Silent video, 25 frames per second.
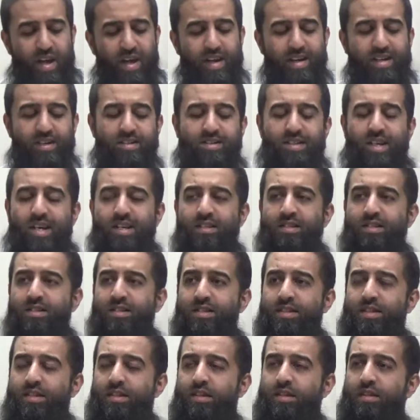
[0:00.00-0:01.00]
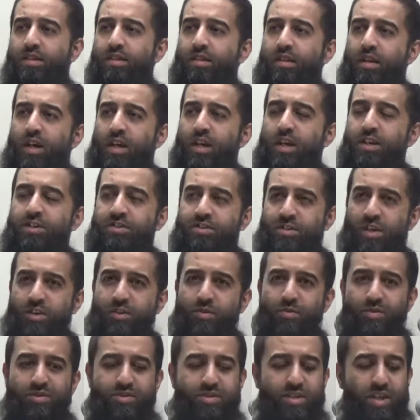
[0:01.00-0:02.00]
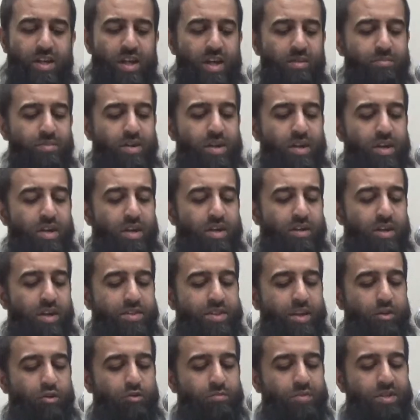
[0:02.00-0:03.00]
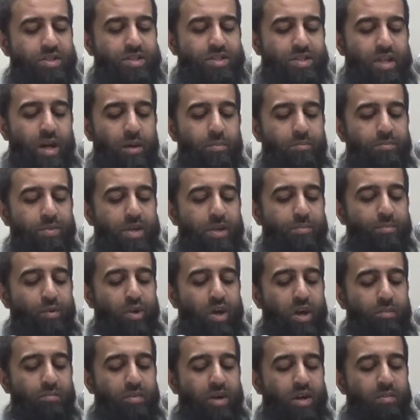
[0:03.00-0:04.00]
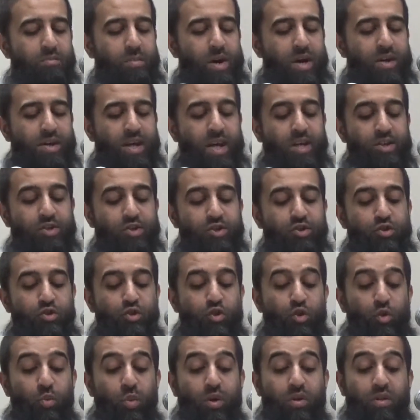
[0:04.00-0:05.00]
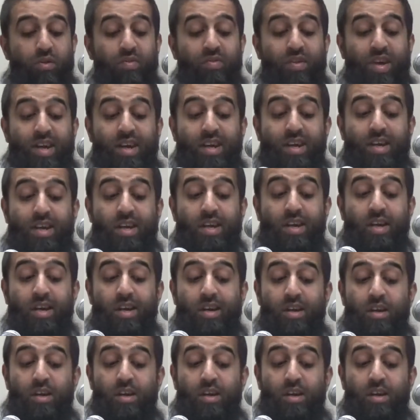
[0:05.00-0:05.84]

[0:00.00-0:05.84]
he says, alayhi salatu wasalam, that there will be some people among my nation who will think